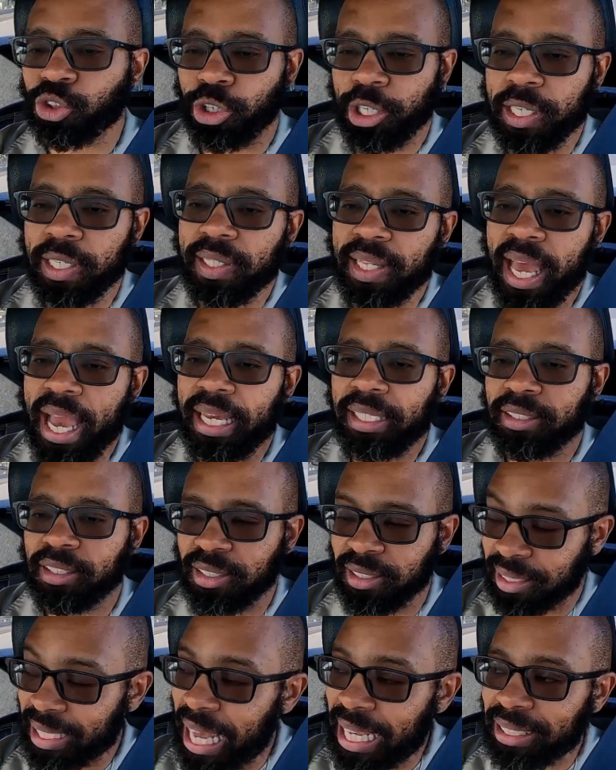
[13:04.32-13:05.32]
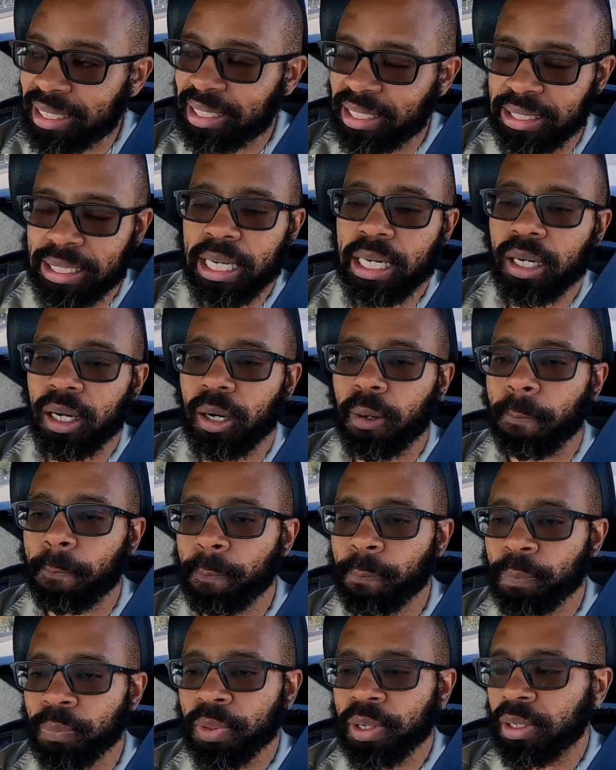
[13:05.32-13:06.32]
or in that setup,
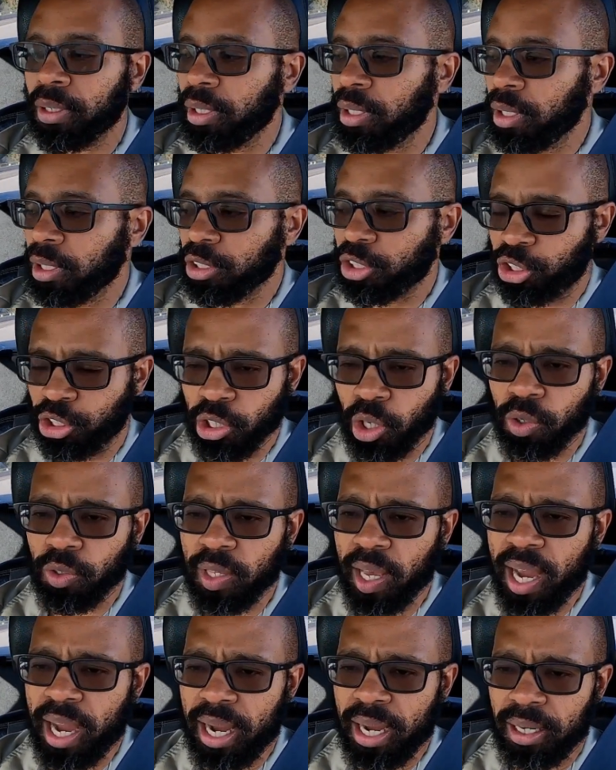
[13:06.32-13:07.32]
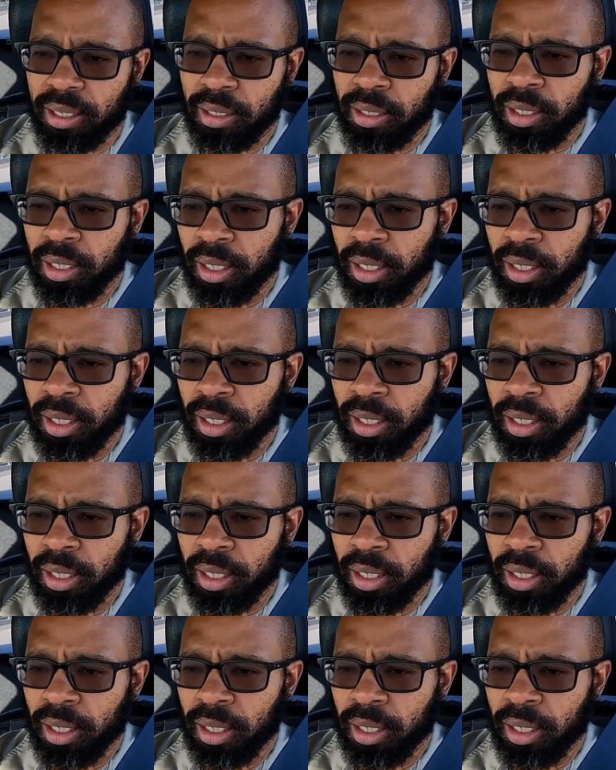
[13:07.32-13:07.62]
so that